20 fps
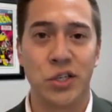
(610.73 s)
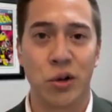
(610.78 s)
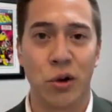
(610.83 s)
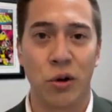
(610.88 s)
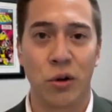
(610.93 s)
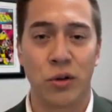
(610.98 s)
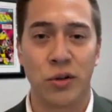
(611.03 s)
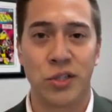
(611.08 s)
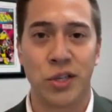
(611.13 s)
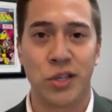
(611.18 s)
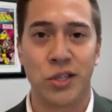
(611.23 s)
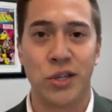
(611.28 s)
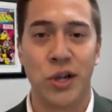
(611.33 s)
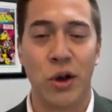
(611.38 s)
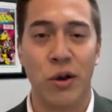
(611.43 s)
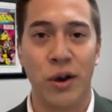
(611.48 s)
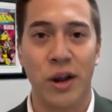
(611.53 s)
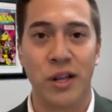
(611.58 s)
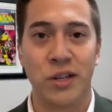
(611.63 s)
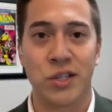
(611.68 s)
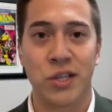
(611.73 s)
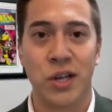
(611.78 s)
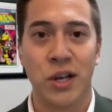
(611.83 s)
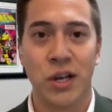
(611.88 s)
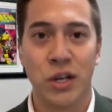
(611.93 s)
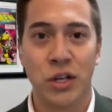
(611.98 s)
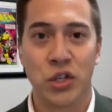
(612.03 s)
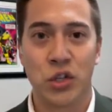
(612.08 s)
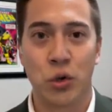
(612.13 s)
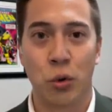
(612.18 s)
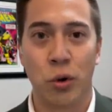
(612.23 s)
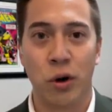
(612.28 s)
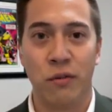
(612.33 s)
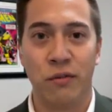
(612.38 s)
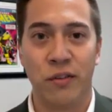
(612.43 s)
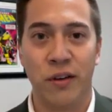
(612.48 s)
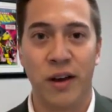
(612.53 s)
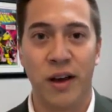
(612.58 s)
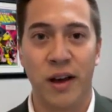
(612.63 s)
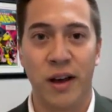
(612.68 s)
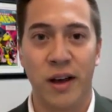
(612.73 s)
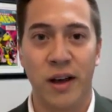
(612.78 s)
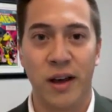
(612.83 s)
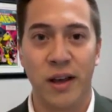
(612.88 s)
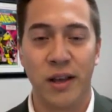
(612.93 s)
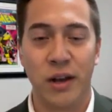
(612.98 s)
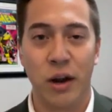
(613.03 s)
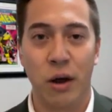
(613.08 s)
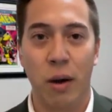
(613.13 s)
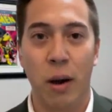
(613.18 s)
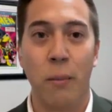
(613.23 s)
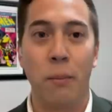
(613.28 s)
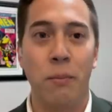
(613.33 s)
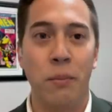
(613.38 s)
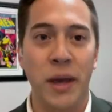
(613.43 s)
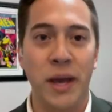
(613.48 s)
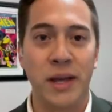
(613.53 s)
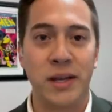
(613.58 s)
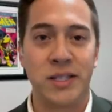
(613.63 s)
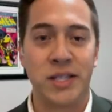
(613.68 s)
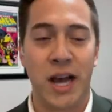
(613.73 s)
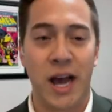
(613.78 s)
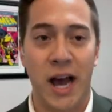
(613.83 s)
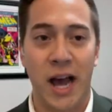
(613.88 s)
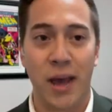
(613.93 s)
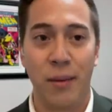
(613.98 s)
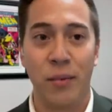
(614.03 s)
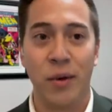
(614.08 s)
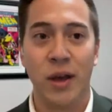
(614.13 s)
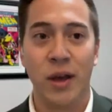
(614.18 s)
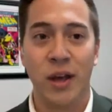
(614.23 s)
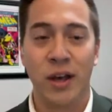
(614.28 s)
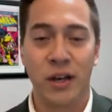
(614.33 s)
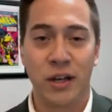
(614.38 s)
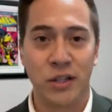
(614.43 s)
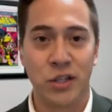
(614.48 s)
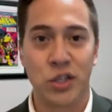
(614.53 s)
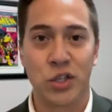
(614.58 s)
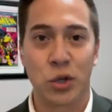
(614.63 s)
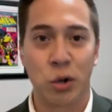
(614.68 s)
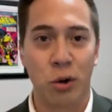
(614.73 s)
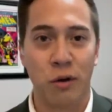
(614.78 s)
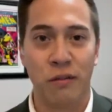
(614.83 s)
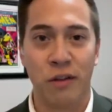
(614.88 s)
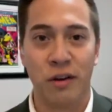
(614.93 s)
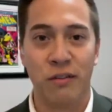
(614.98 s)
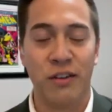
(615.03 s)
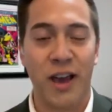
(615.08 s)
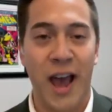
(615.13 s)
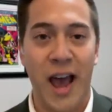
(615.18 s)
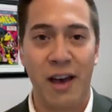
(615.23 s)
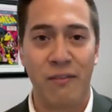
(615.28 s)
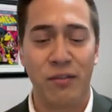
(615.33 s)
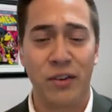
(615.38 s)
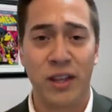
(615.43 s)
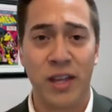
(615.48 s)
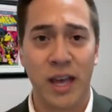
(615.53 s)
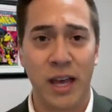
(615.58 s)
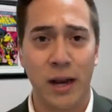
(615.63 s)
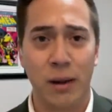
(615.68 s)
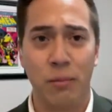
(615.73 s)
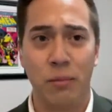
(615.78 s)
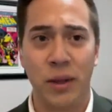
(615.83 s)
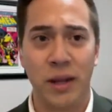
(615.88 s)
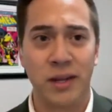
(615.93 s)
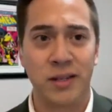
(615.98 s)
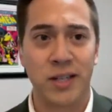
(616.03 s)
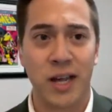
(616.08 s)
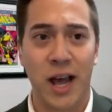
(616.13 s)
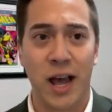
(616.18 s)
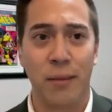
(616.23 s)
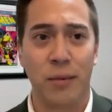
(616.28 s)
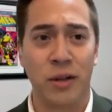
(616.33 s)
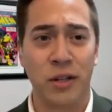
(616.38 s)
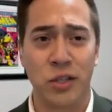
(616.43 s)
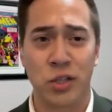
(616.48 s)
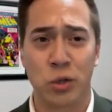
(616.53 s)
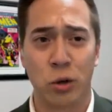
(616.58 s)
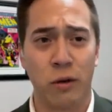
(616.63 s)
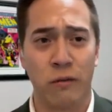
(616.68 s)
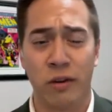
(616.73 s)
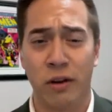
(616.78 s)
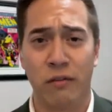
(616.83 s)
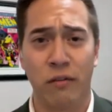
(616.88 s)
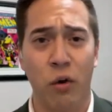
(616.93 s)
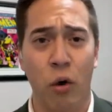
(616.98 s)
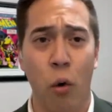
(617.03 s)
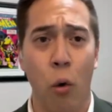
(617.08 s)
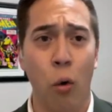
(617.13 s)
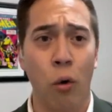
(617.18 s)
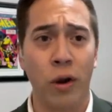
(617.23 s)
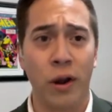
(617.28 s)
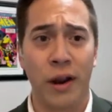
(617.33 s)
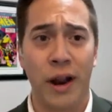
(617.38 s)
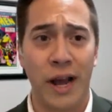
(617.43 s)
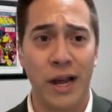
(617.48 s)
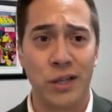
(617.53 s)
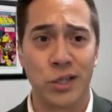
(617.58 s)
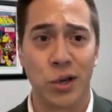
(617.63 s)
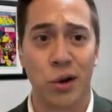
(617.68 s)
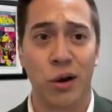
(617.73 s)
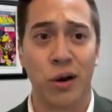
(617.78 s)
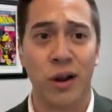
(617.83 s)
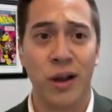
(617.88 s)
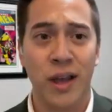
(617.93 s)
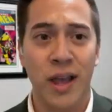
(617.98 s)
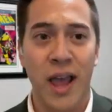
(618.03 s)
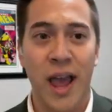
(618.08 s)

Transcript: circles, is known as sort of a big time conservative advocate, a big time conservative organizer.